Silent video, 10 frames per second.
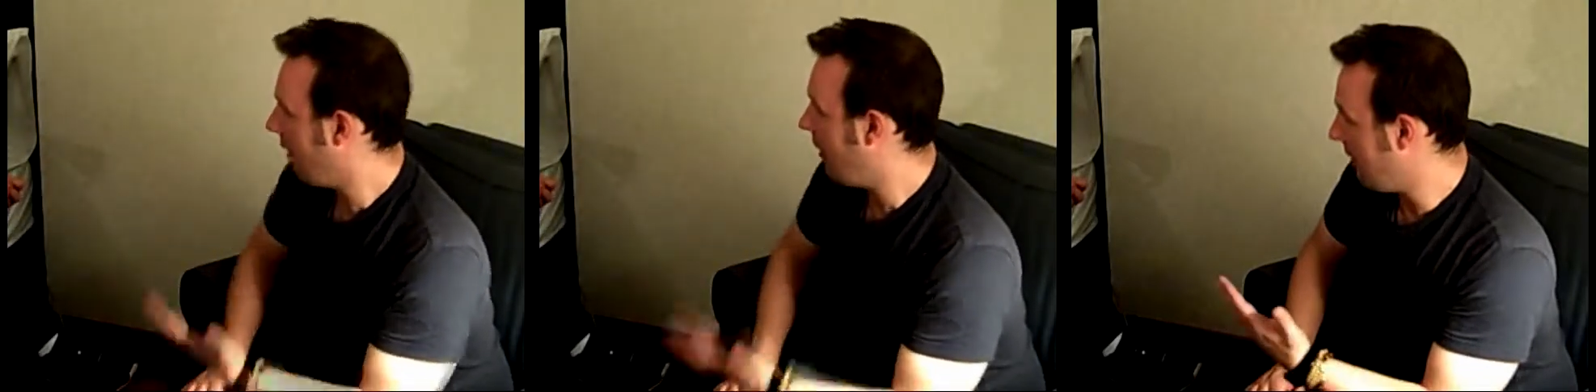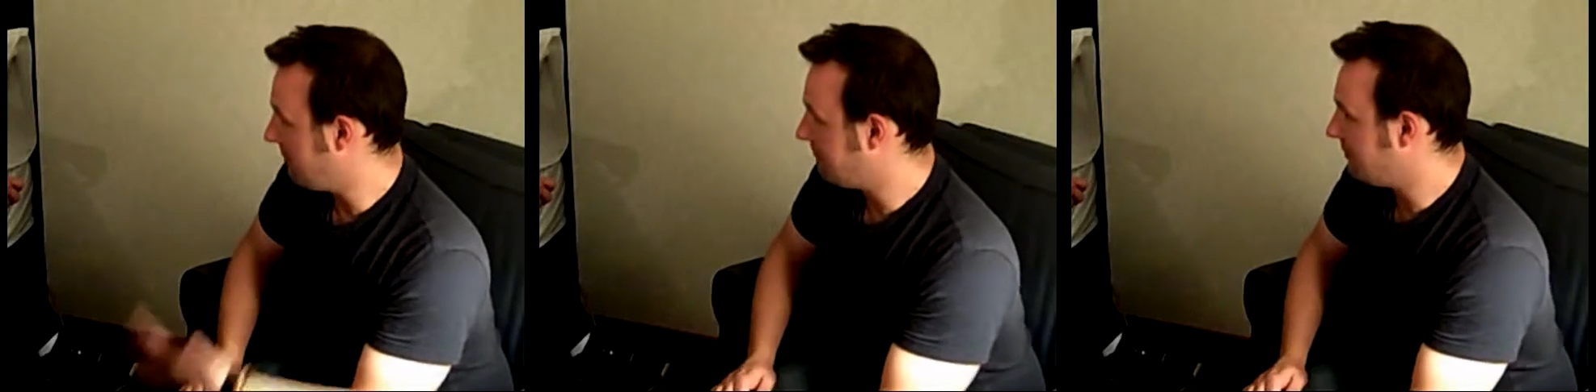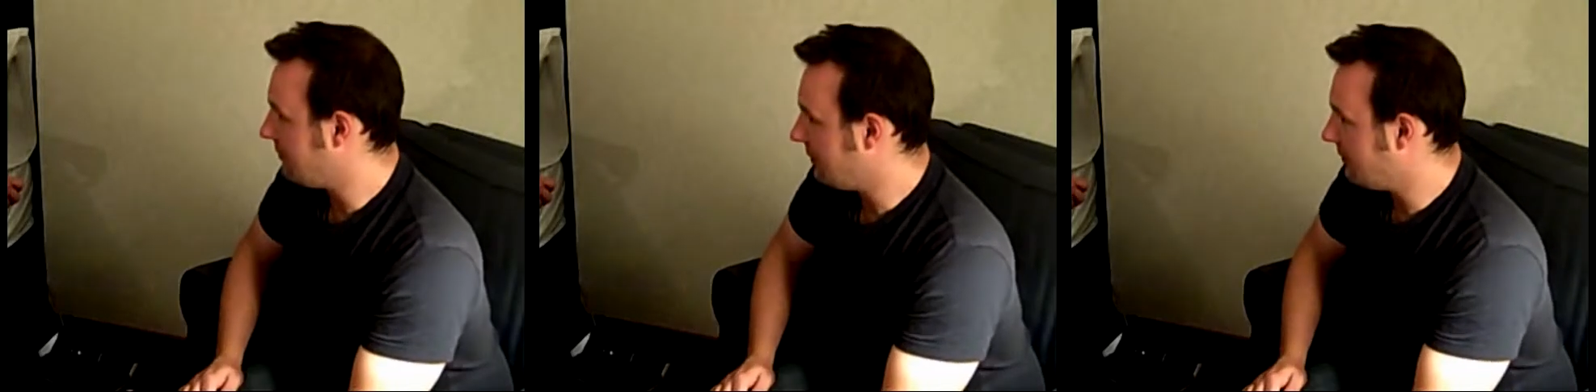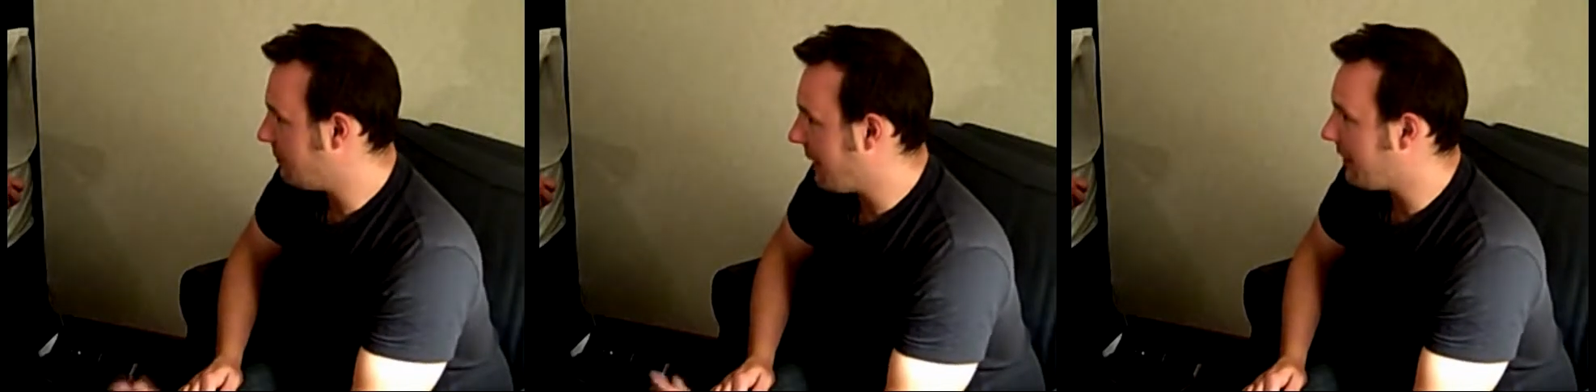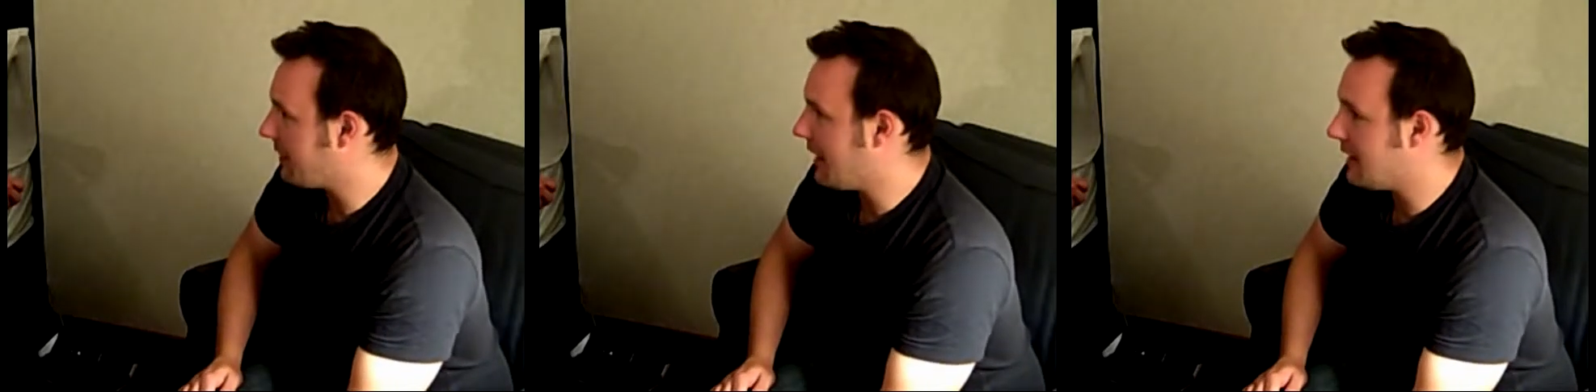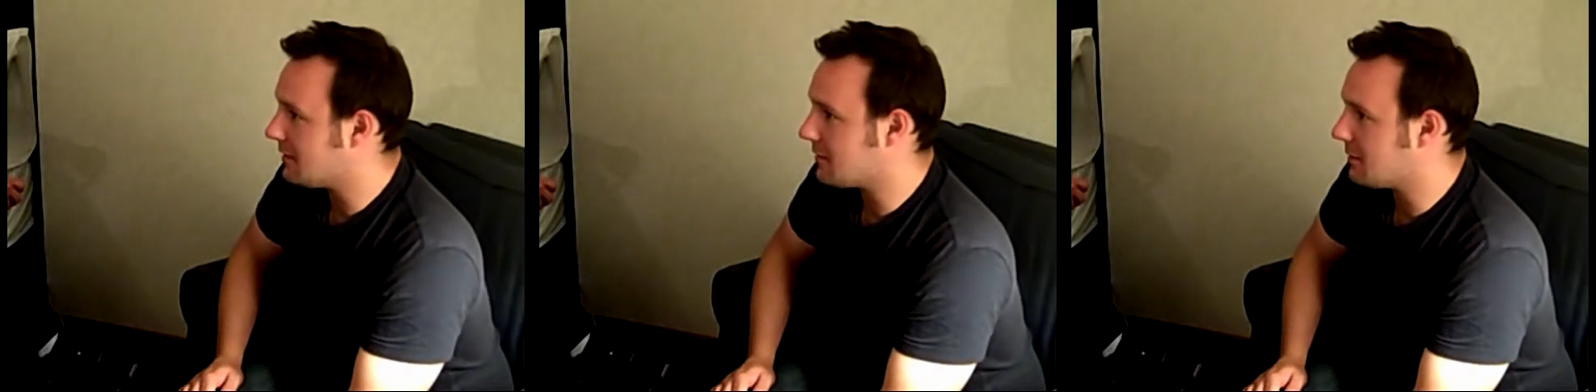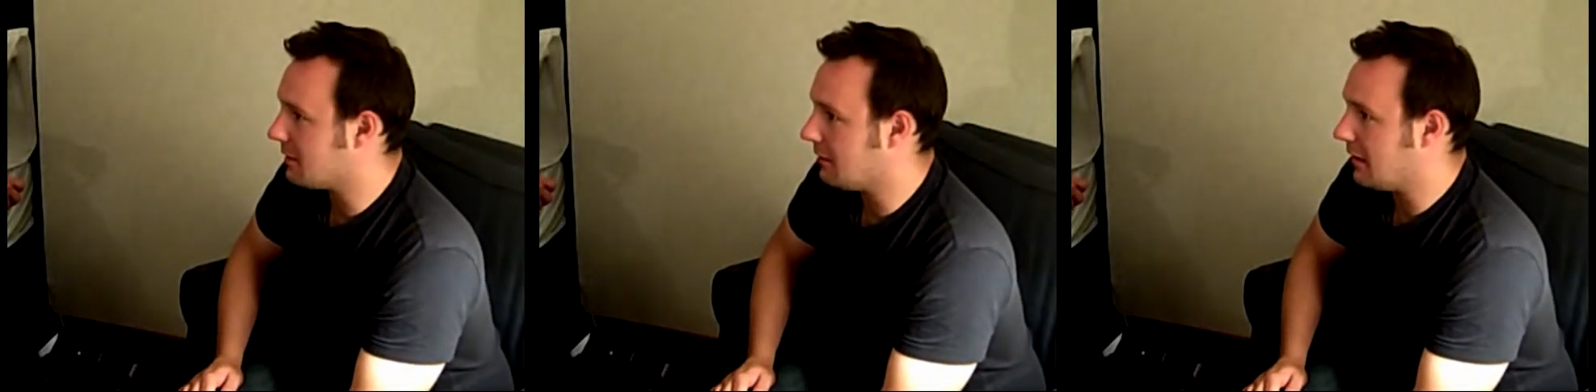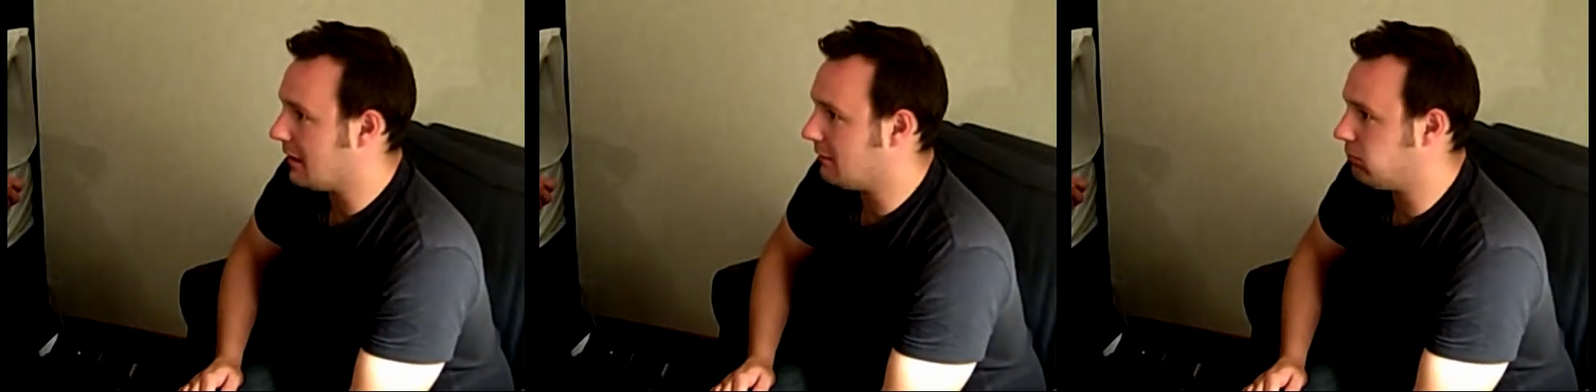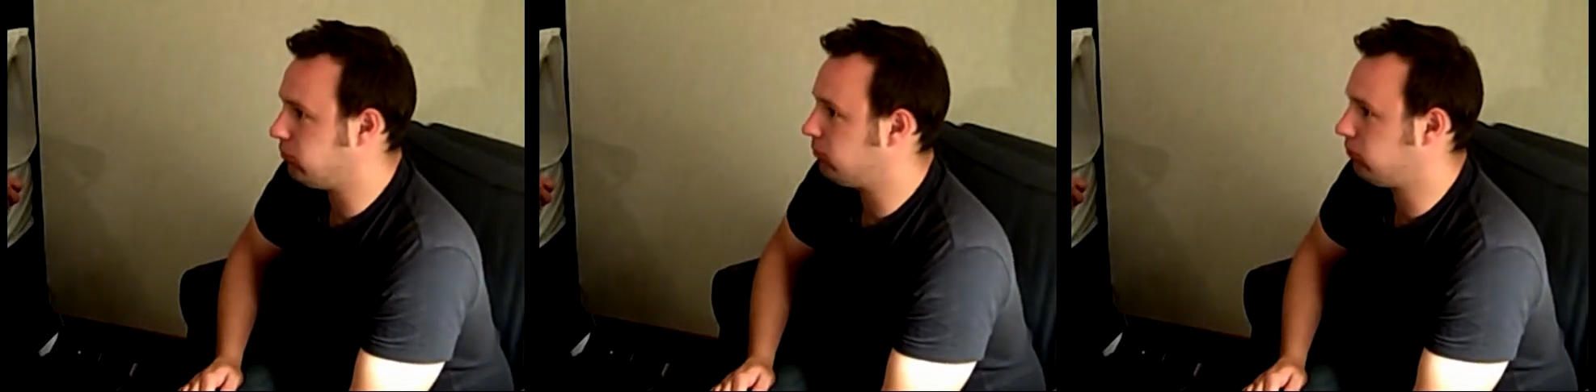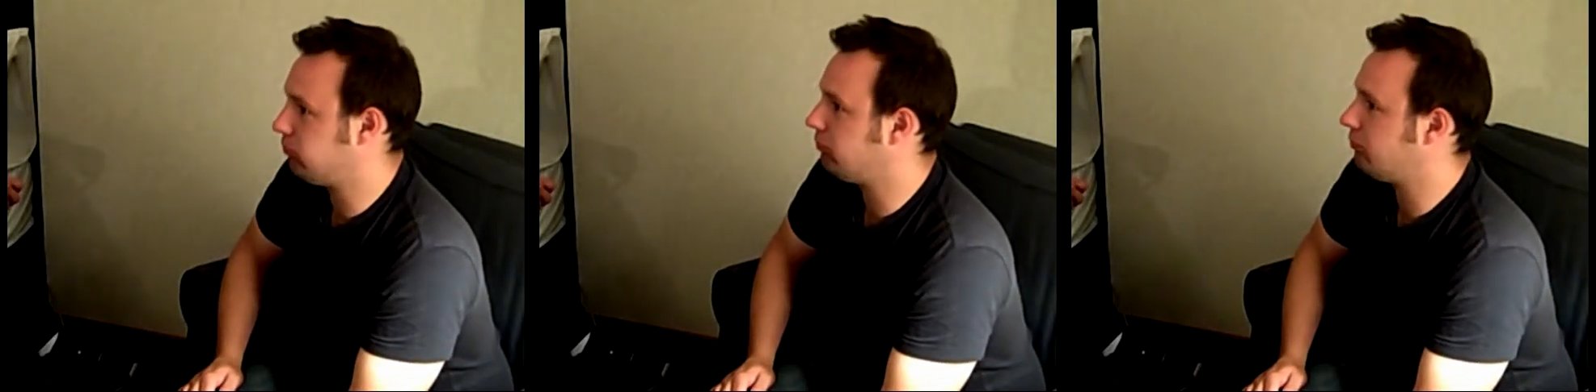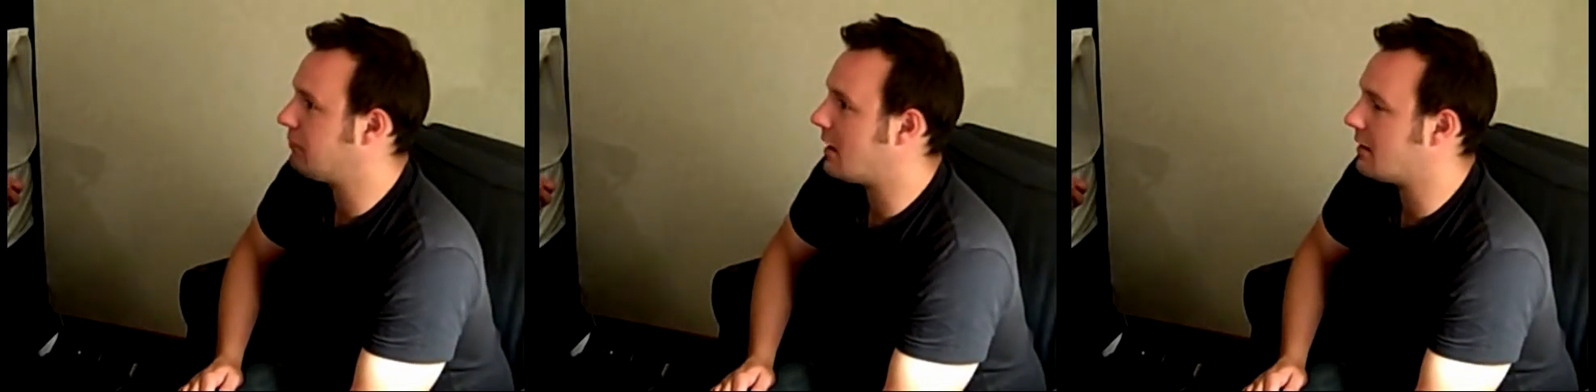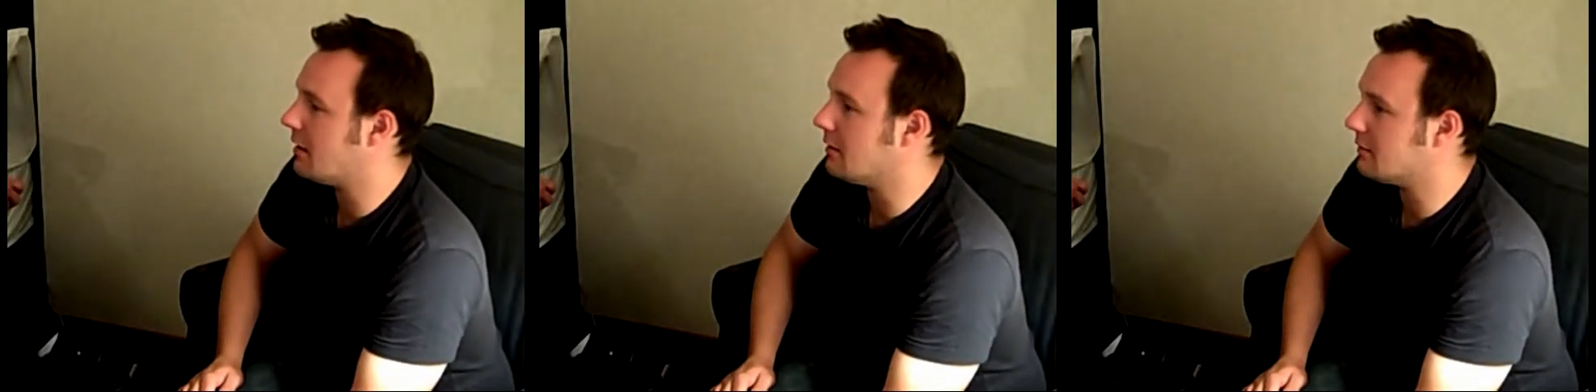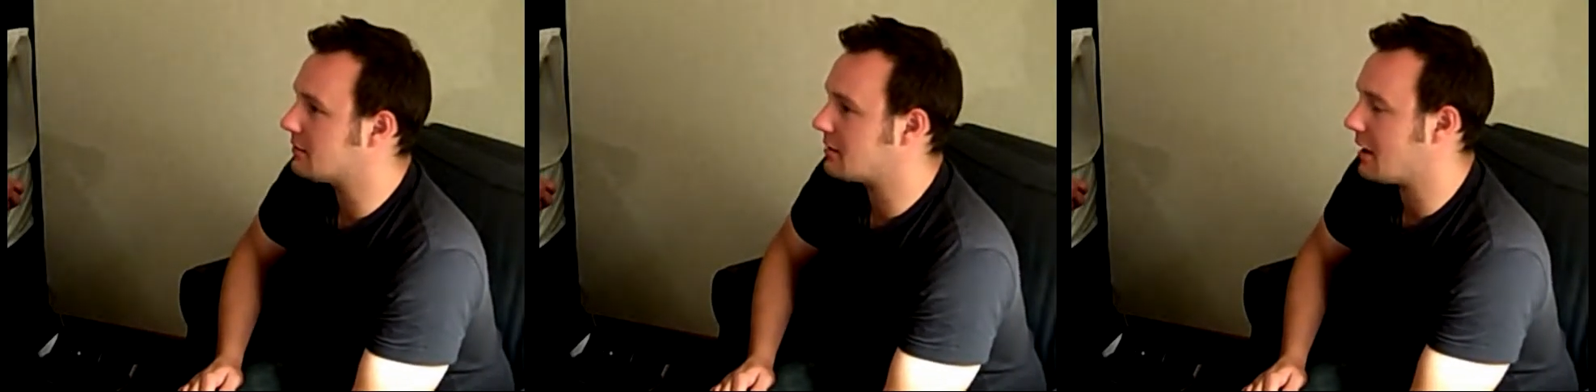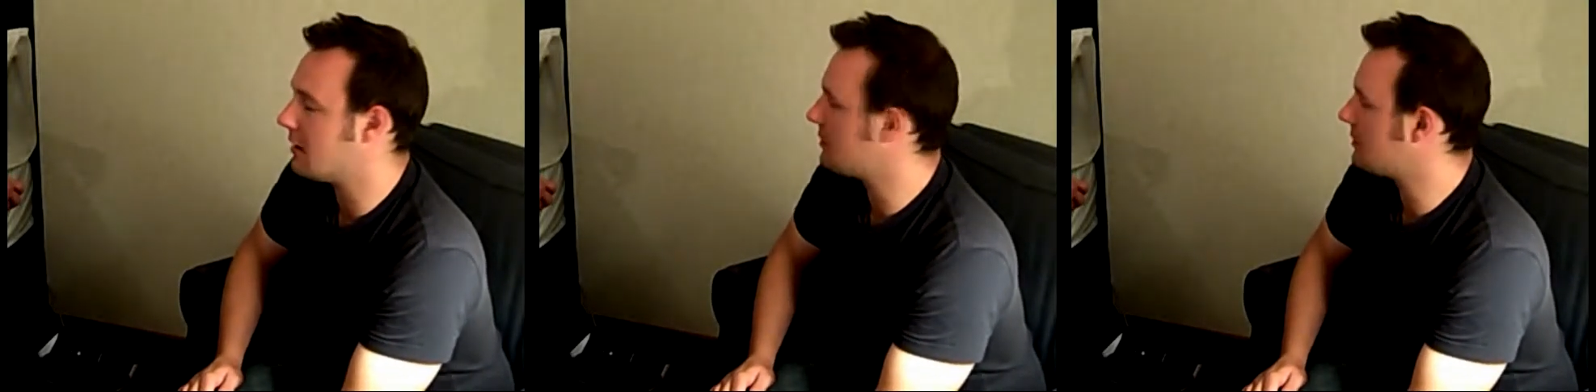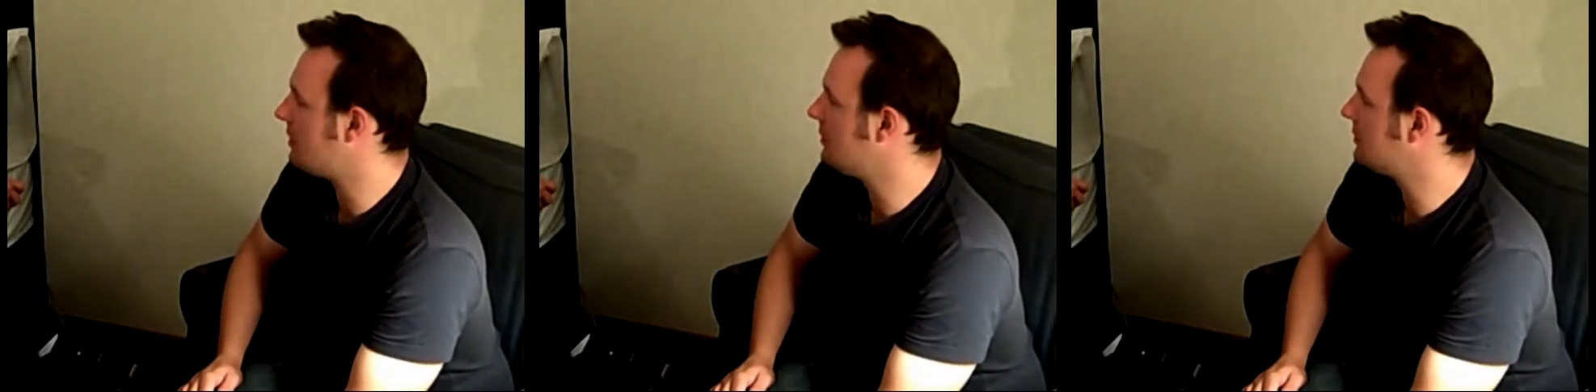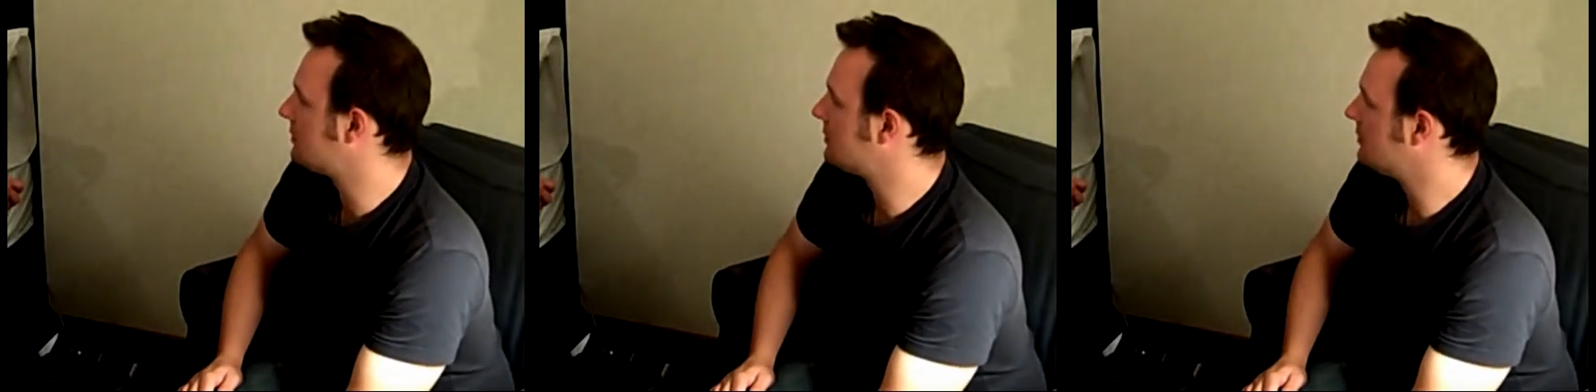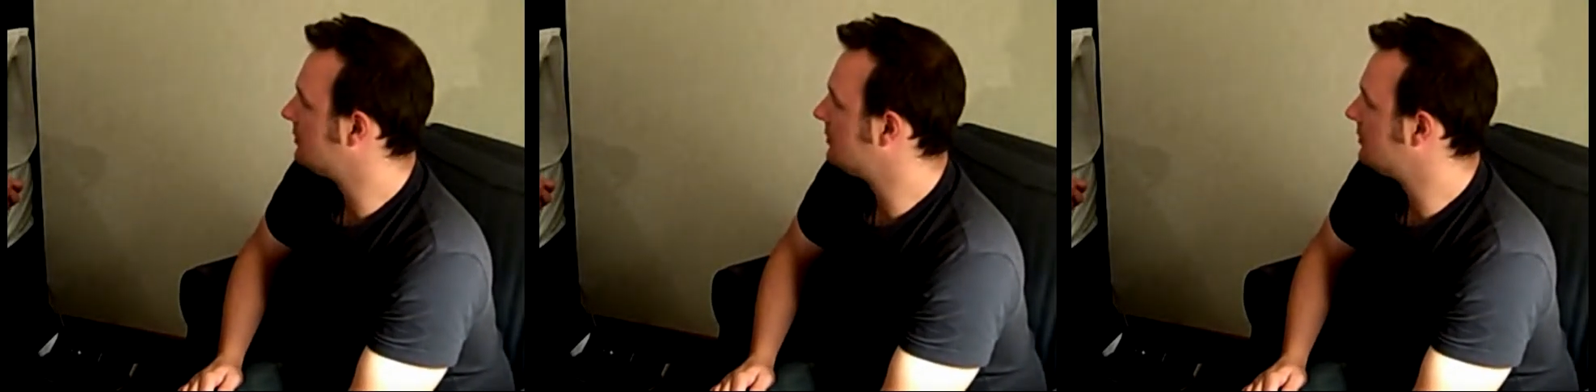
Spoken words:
I'm back then something like, I don't know, 10 years old.